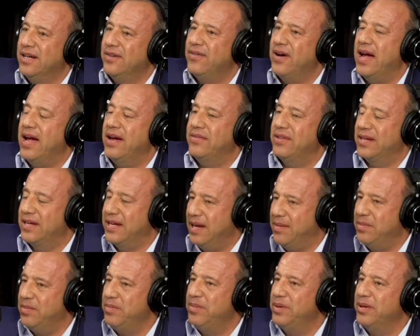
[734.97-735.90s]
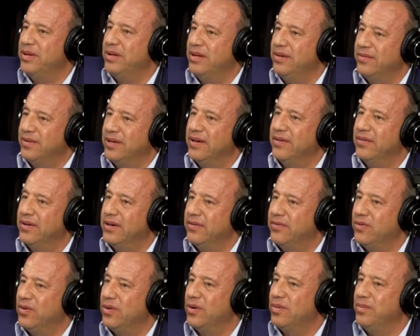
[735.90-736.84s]
If I have the capability of giving it
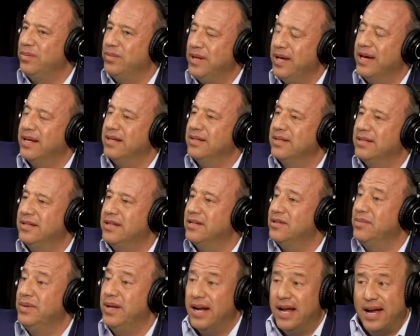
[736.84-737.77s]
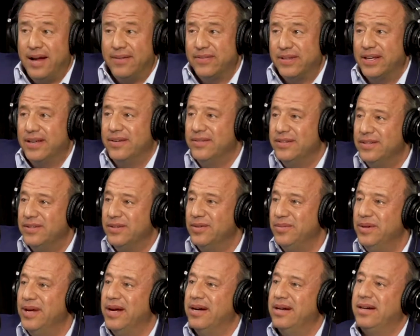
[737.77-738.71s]
for them, yes. Doesn't mean I have to give it to them.
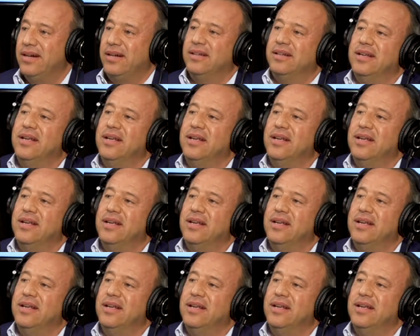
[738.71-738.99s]
Yeah. No,